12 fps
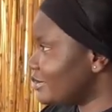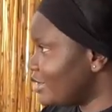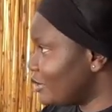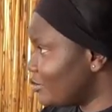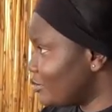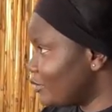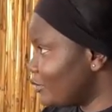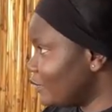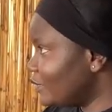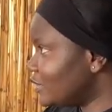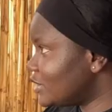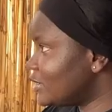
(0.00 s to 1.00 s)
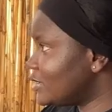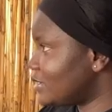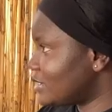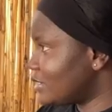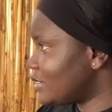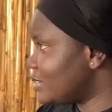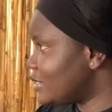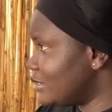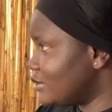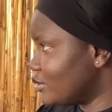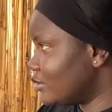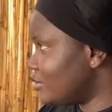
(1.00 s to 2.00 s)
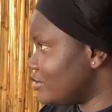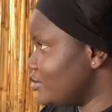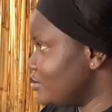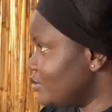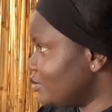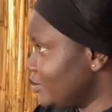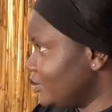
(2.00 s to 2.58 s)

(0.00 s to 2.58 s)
improved since he taught you?